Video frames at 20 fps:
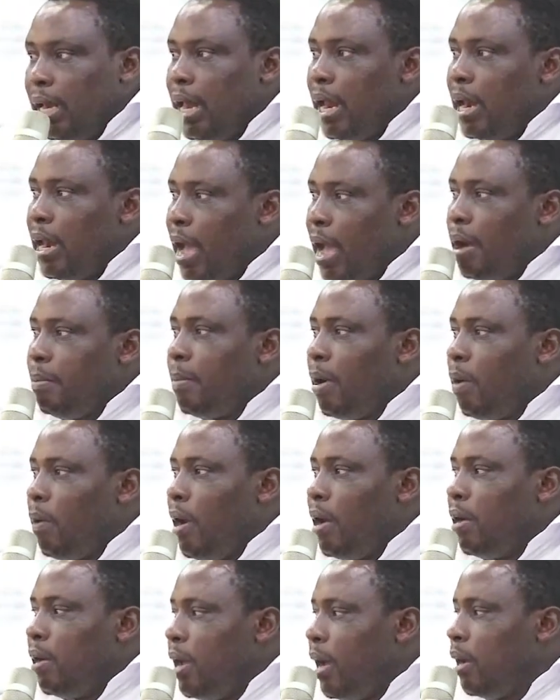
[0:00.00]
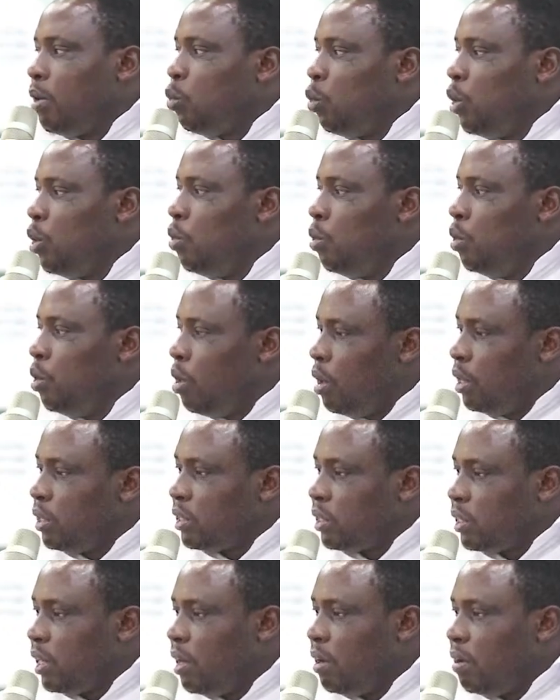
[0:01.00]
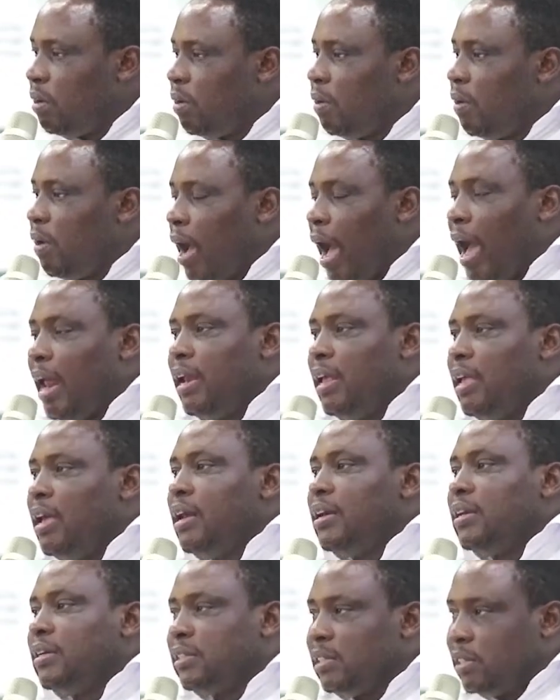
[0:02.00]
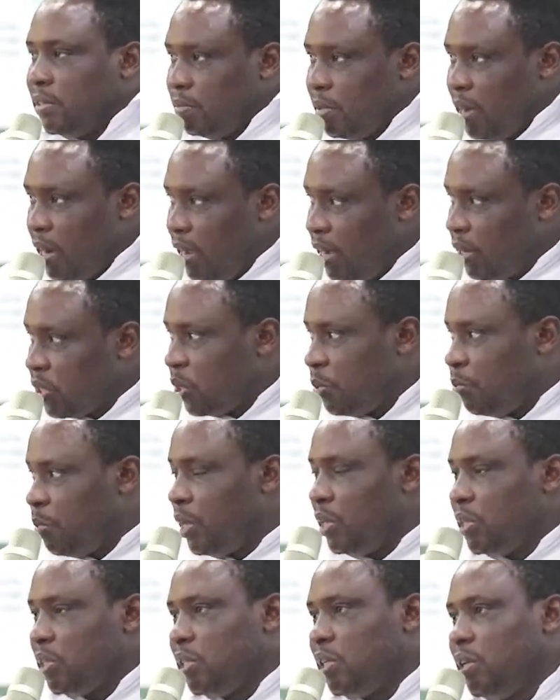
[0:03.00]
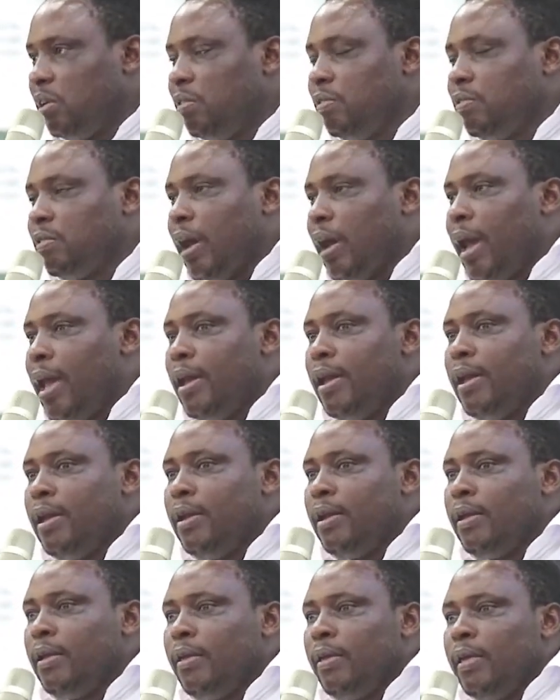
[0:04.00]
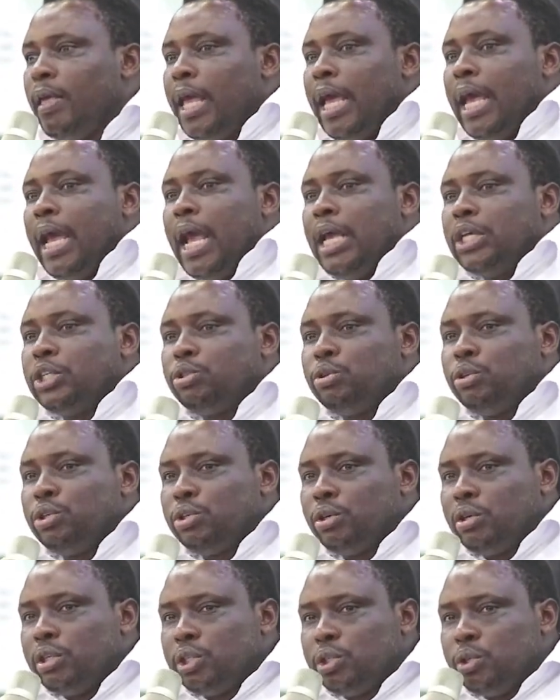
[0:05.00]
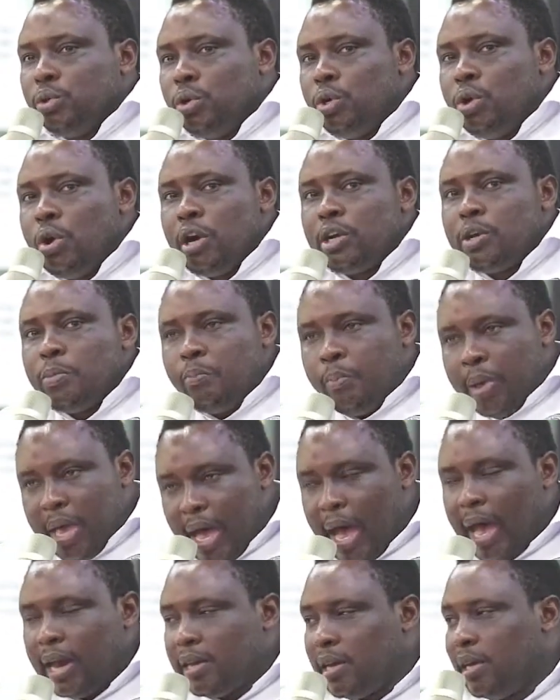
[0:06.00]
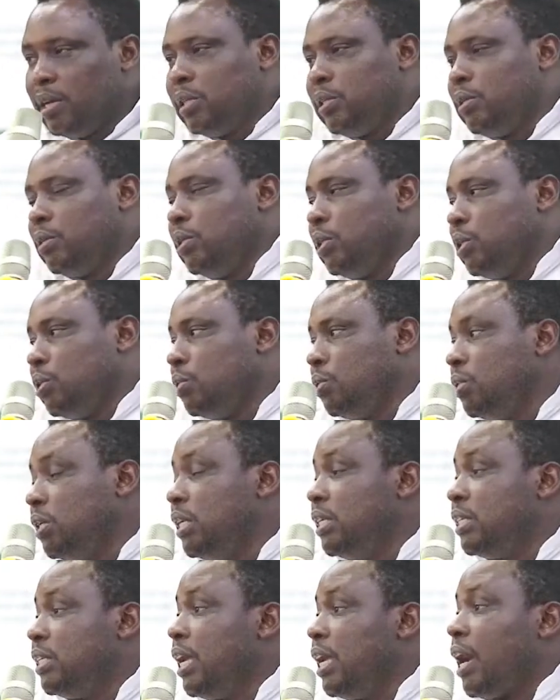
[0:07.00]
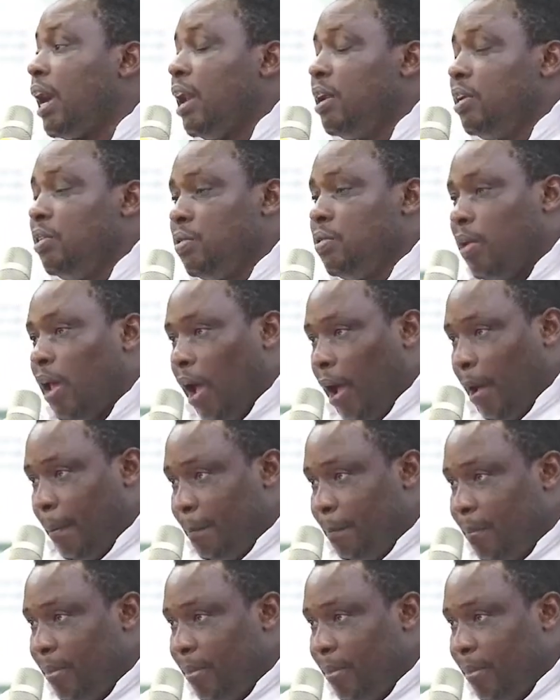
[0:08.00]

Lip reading: the number one that we do not sell, and yet it is very expensive and institutions do not pay attention to, is the curricula.